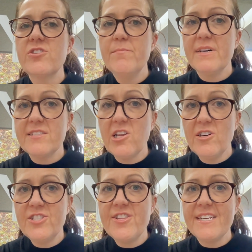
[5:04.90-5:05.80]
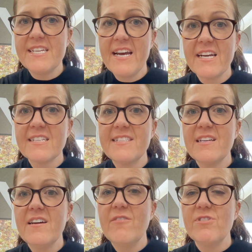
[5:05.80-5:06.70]
must lodge their tax
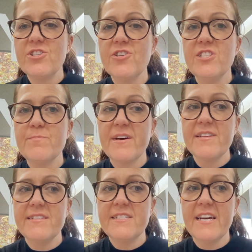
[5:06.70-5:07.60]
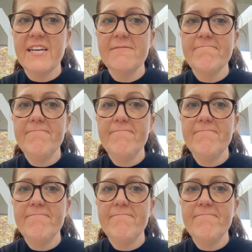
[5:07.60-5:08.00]
returns by this date.